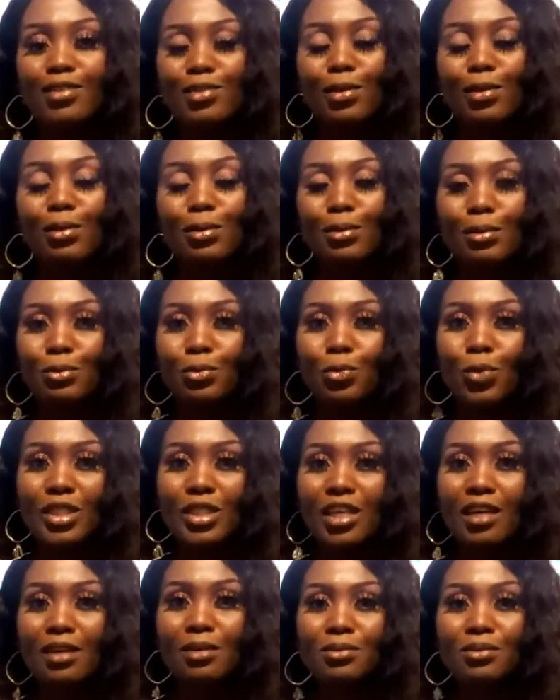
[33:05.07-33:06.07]
So
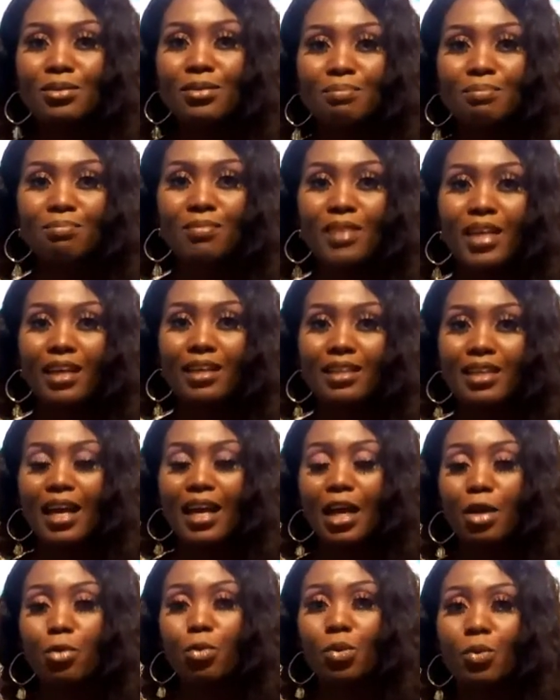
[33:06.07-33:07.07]
watch out, and
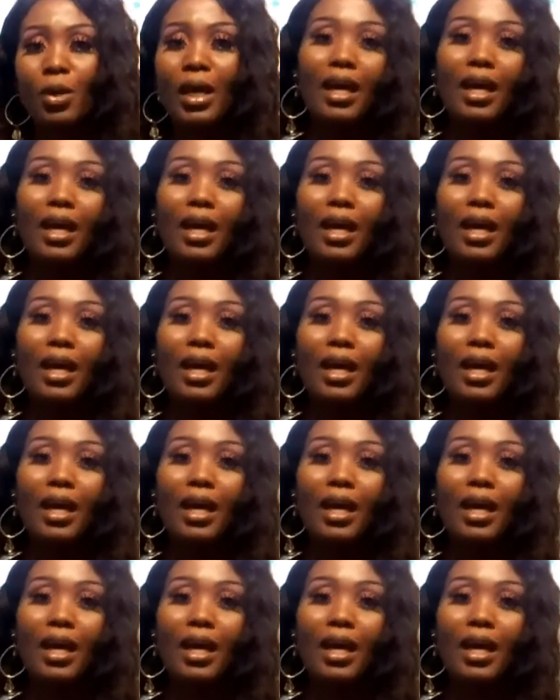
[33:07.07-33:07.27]
I will